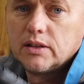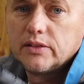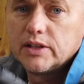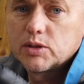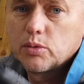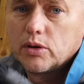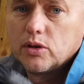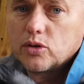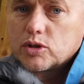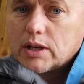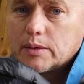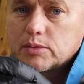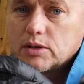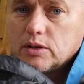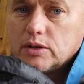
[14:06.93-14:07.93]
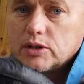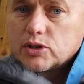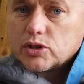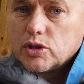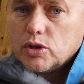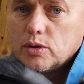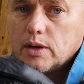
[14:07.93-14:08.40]
This one looks
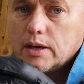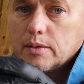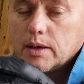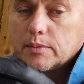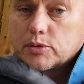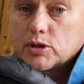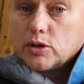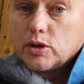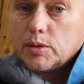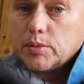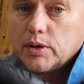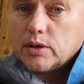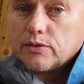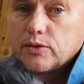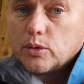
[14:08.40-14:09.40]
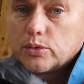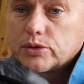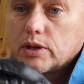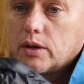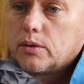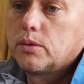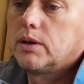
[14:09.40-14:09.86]
absolutely uh, absolutely beautiful.
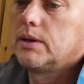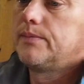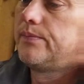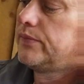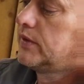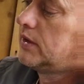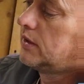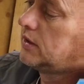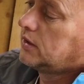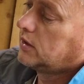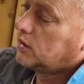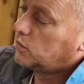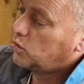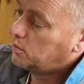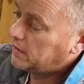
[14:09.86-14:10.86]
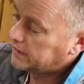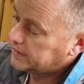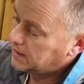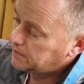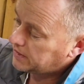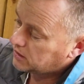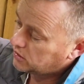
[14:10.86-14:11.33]
So uh, we'll bang
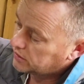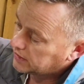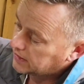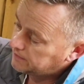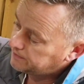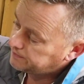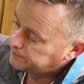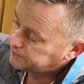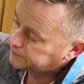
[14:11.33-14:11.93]
that back on again.